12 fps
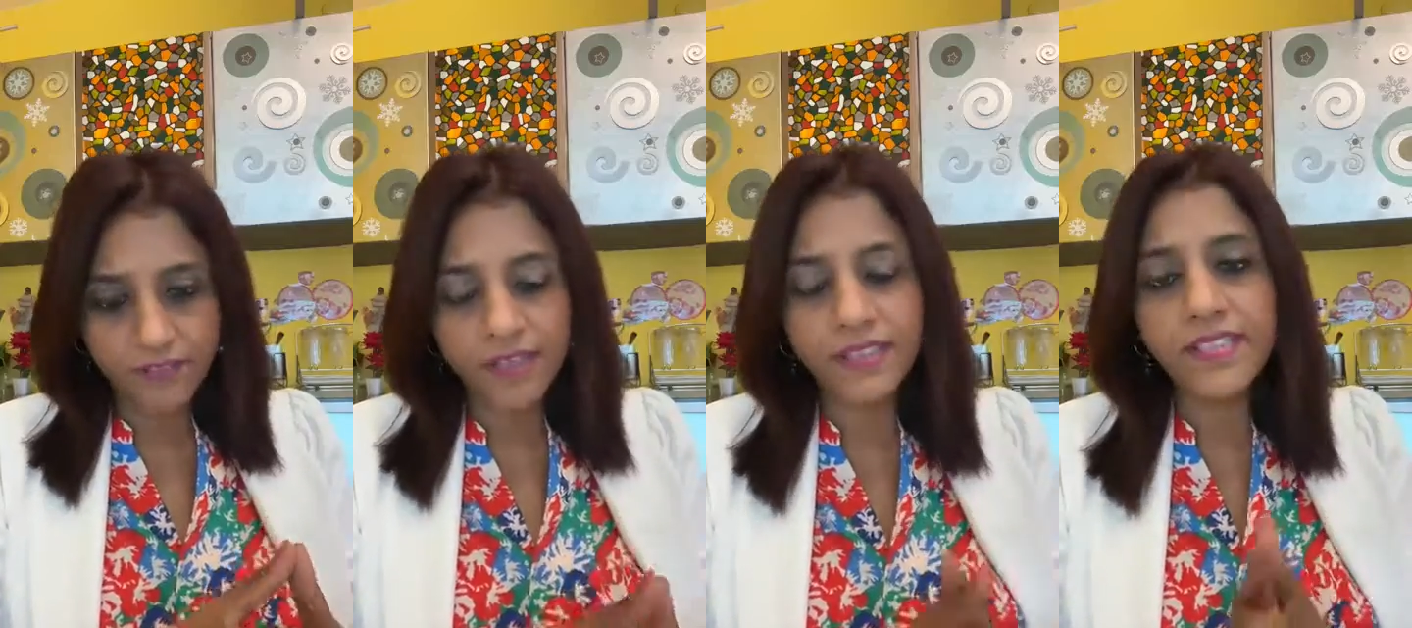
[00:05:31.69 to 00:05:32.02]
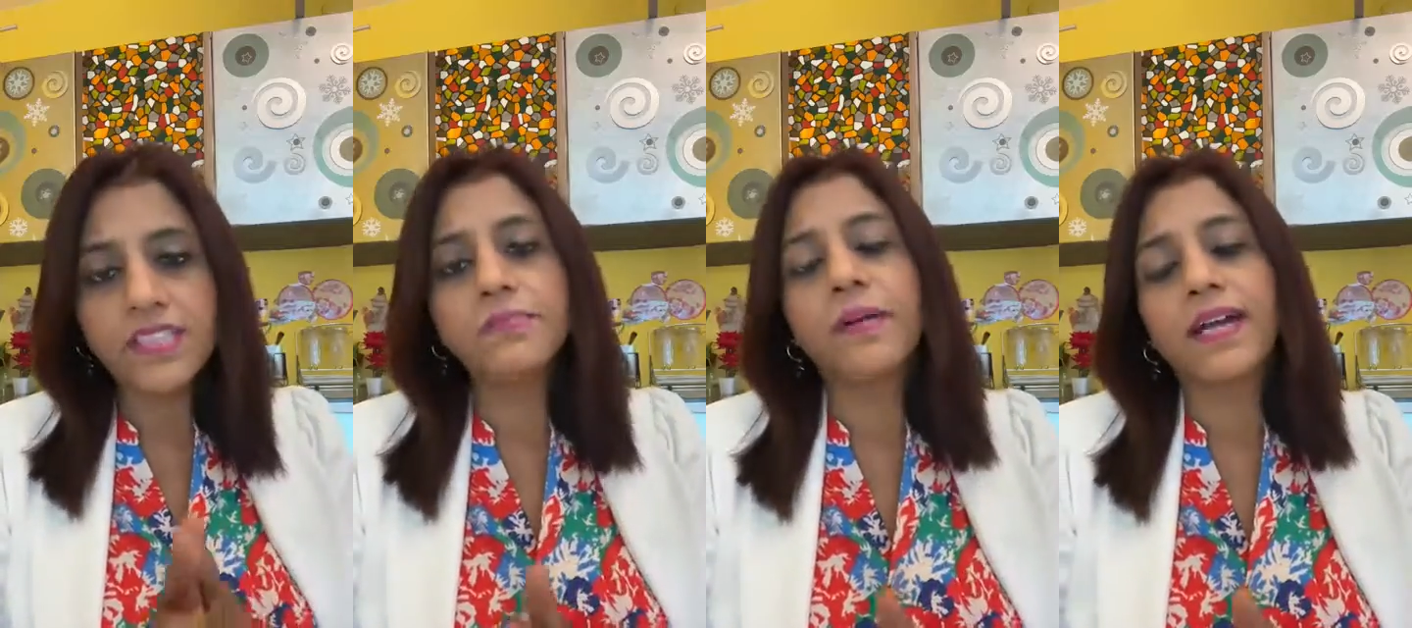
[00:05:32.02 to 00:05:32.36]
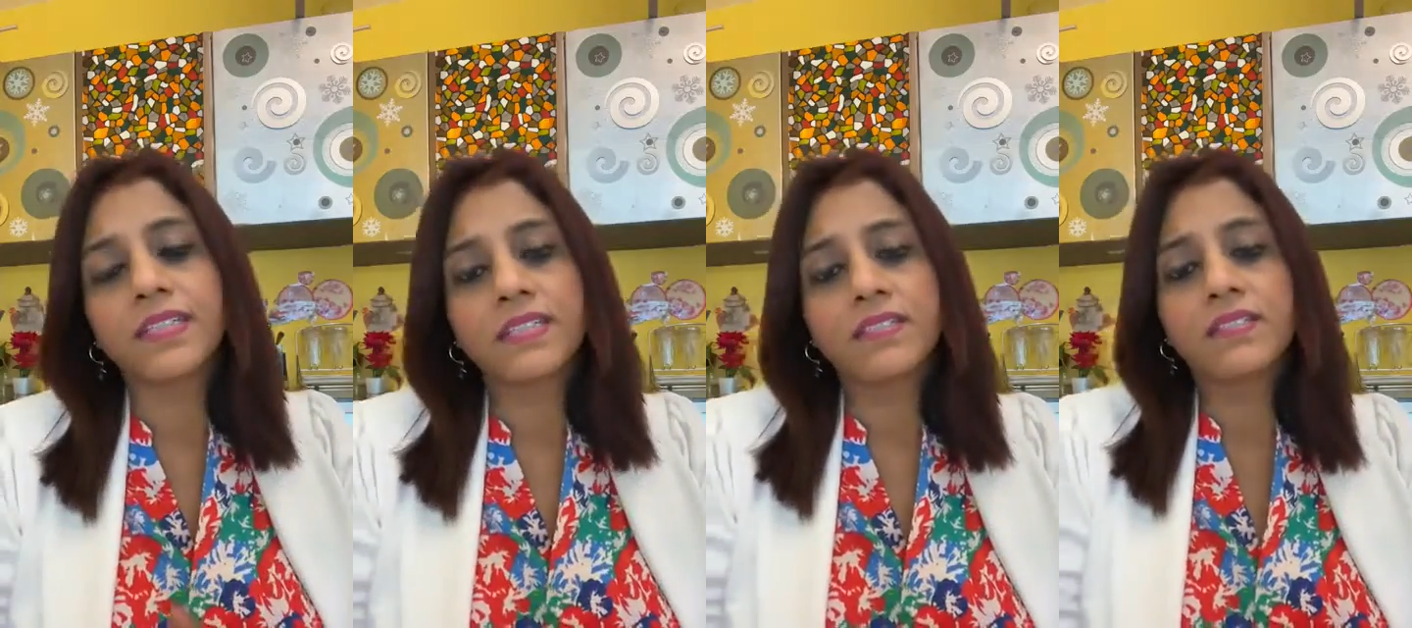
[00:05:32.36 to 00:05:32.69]
And this
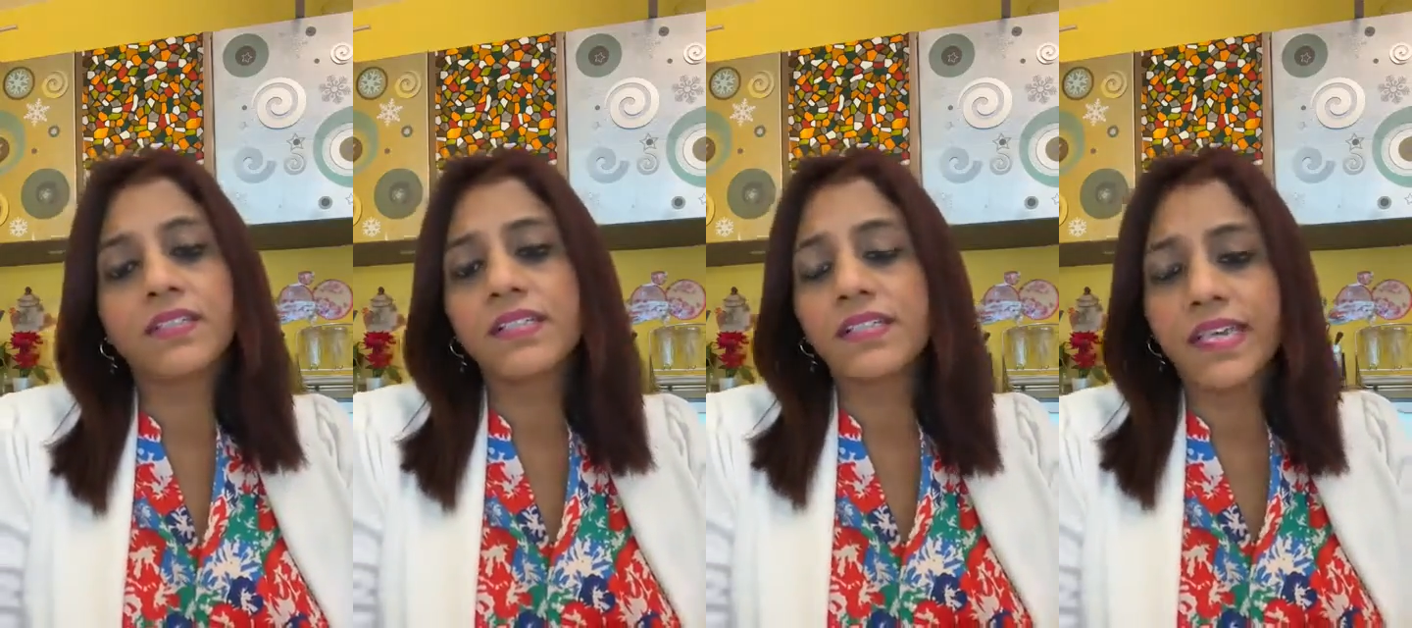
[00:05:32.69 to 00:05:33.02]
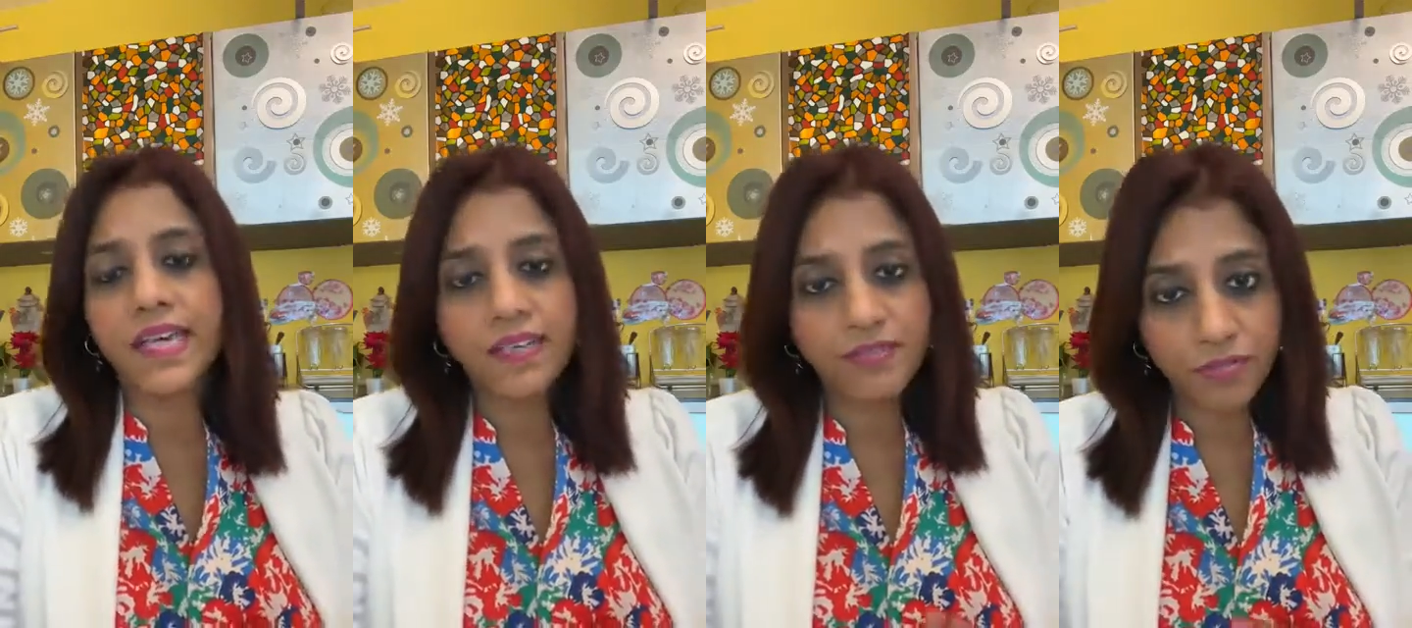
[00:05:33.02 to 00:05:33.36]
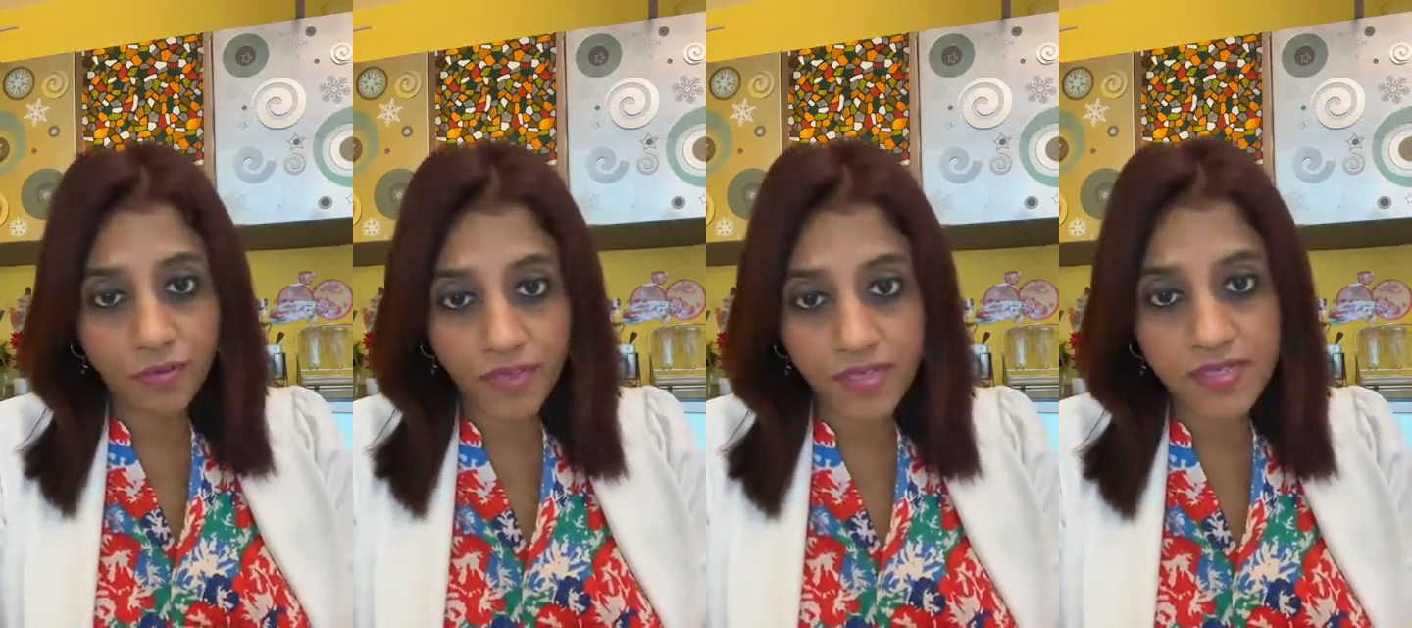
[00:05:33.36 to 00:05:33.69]
pattern is there
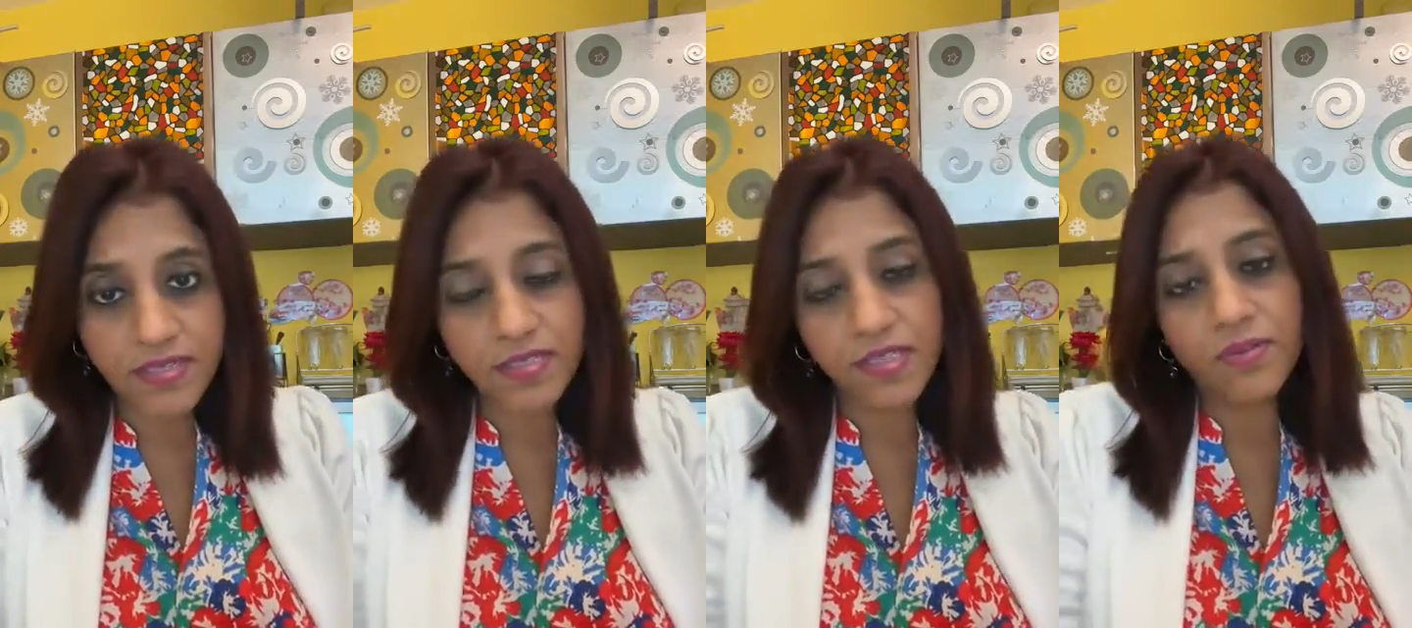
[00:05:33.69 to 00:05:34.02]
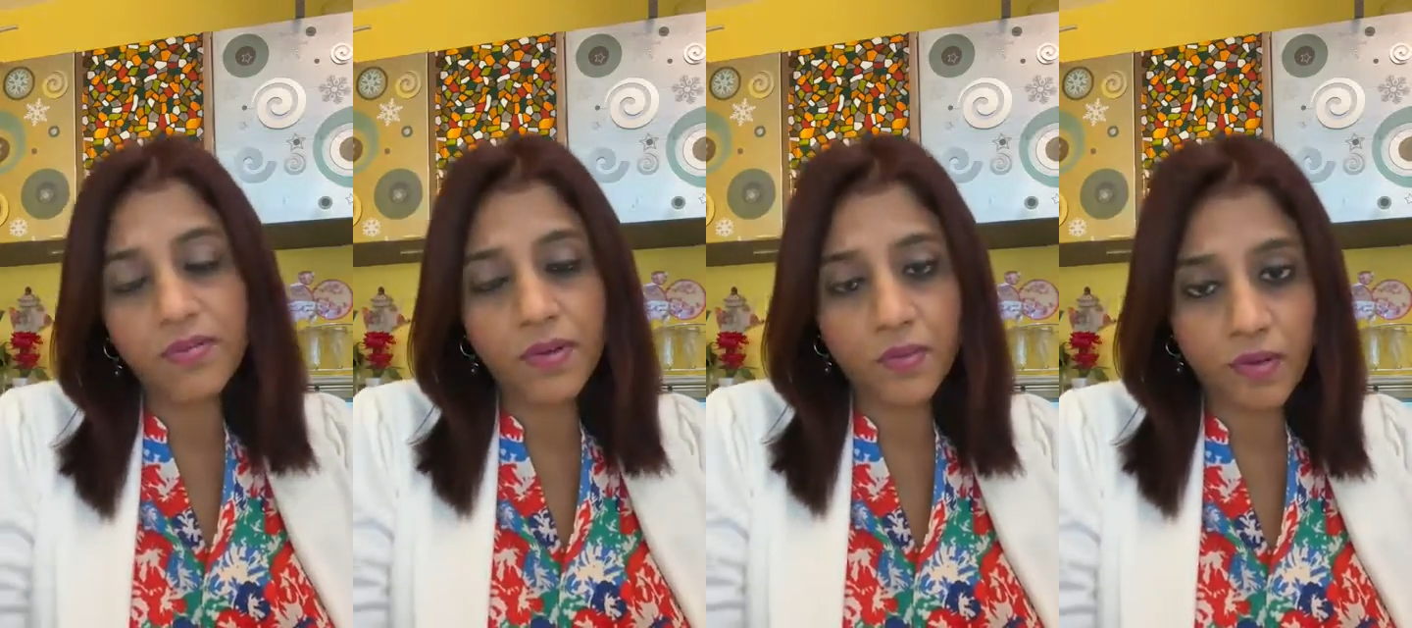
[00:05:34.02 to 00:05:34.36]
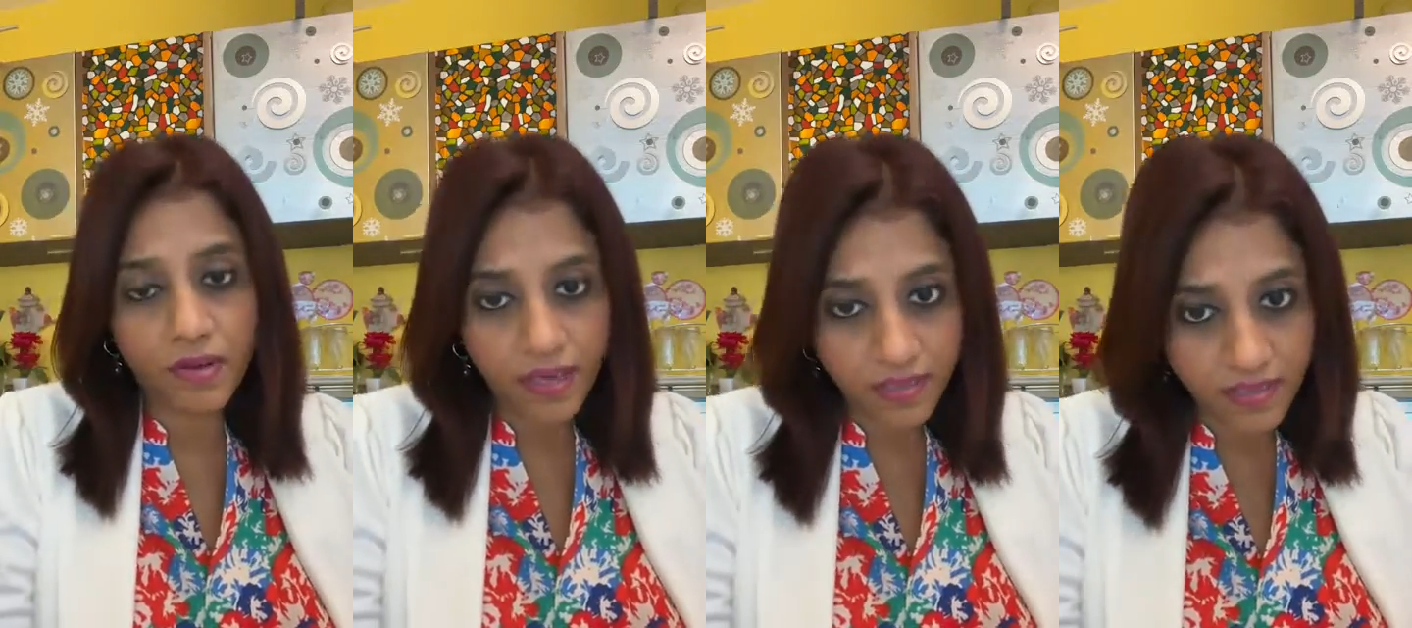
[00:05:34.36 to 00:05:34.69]
for us even when we
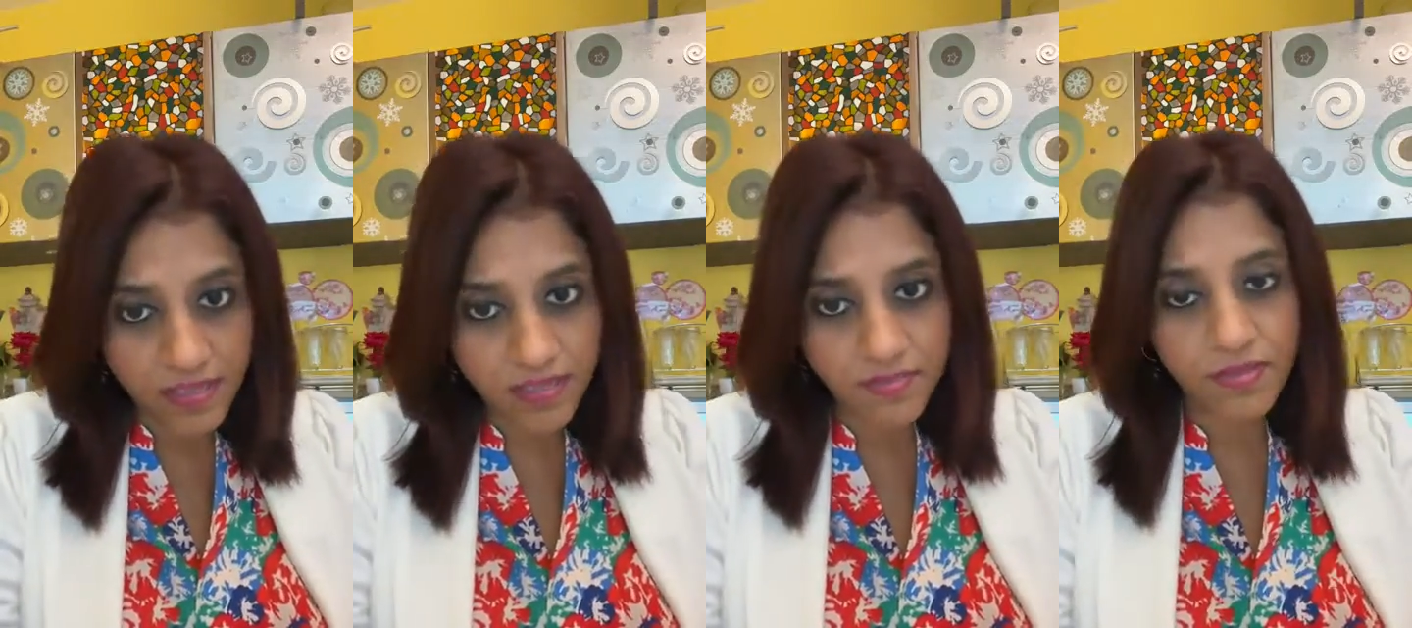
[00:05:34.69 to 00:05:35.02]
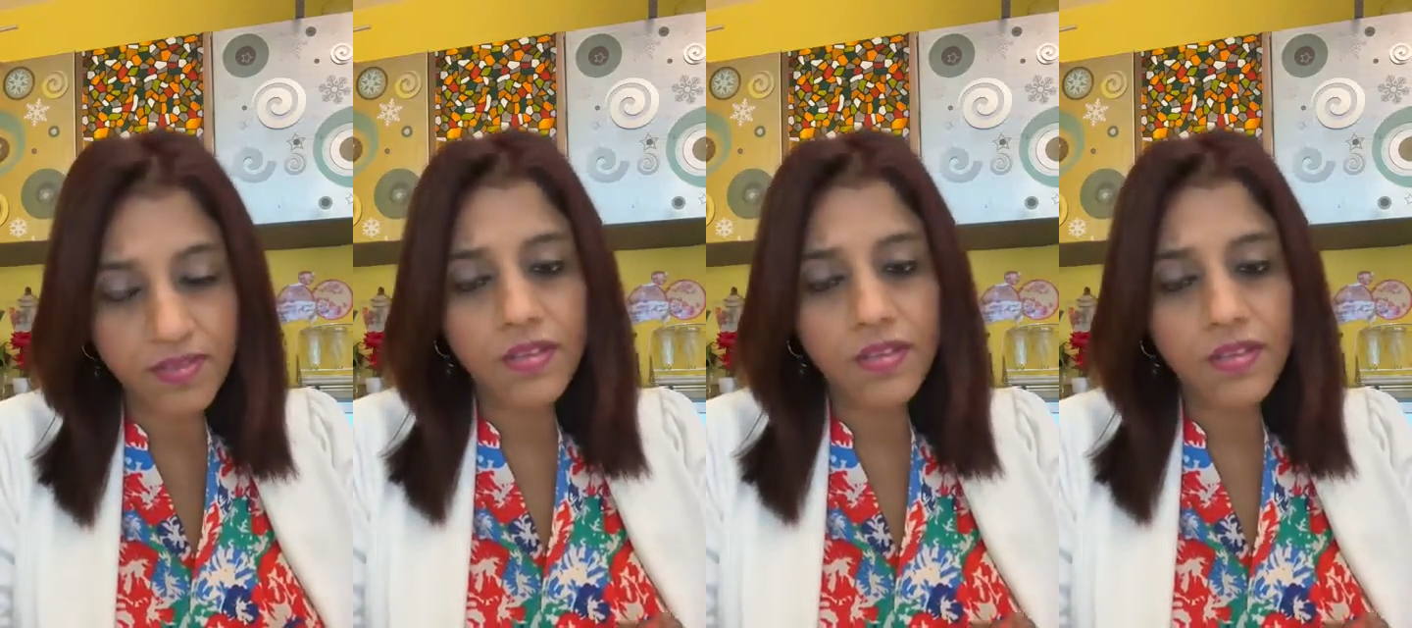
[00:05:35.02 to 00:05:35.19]
are adults.